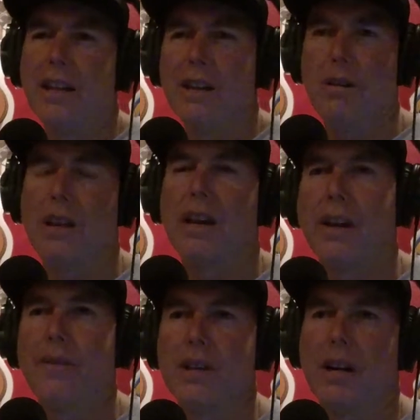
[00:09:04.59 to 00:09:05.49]
then you think
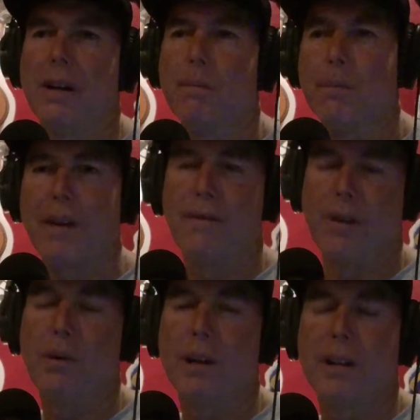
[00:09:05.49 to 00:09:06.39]
every time my
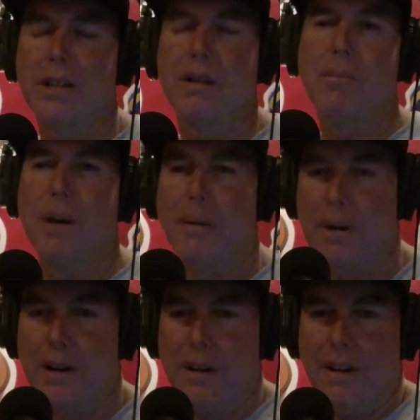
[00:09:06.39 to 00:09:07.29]
front wheel hits a bump,
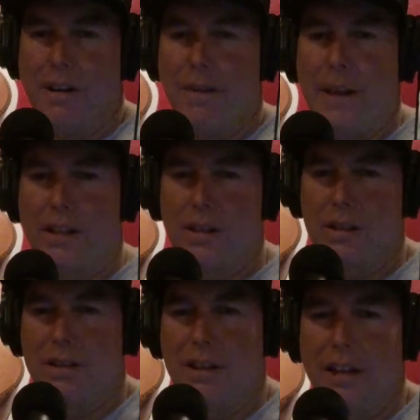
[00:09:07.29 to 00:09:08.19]

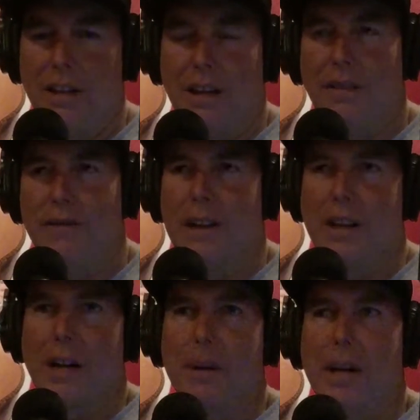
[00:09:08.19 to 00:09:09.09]
that's the
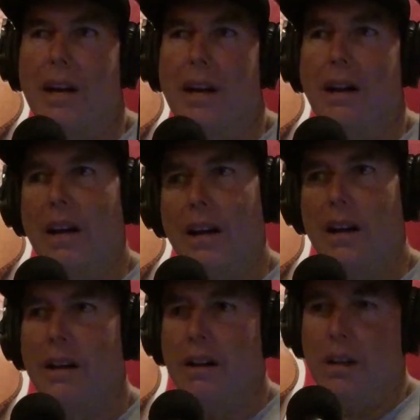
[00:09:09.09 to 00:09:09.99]
feeling I'm going to get. And
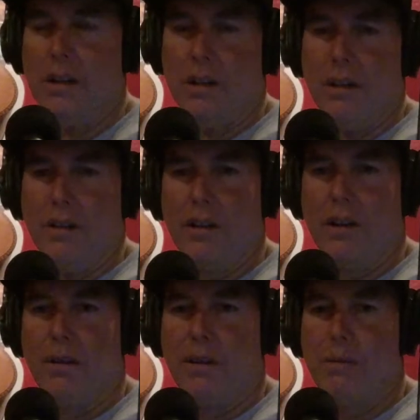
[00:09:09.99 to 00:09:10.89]
you
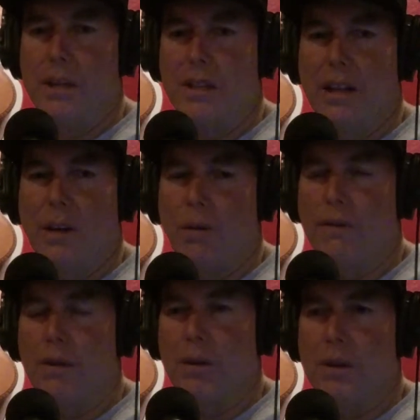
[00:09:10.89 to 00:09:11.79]
know, everybody said they were
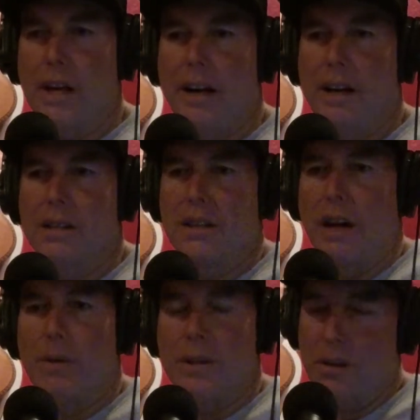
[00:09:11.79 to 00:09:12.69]
for old guys, and I
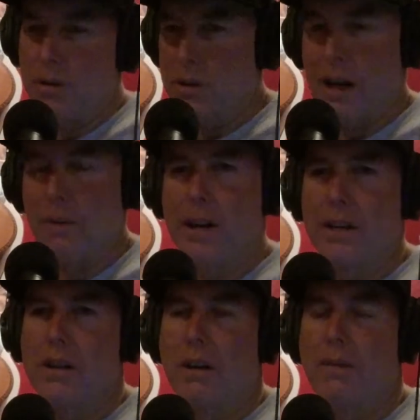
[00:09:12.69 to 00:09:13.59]
wasn't an old guy when I
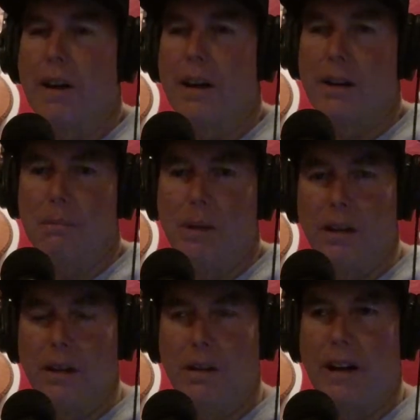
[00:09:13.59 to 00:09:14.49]
started running them, but
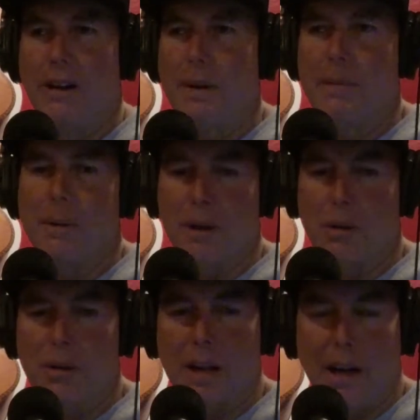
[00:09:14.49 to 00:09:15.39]
now maybe I'm an
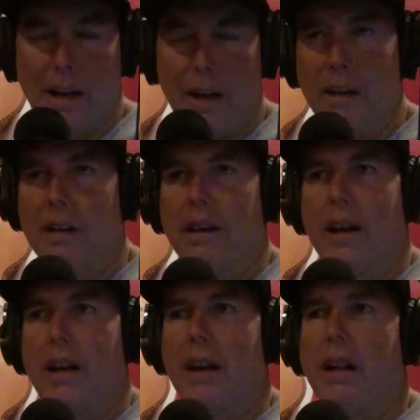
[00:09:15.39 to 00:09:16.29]
old guy,
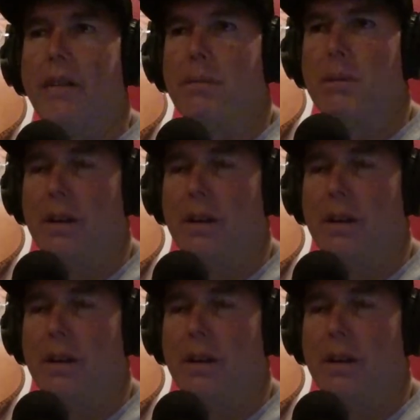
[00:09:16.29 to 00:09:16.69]
and I love them.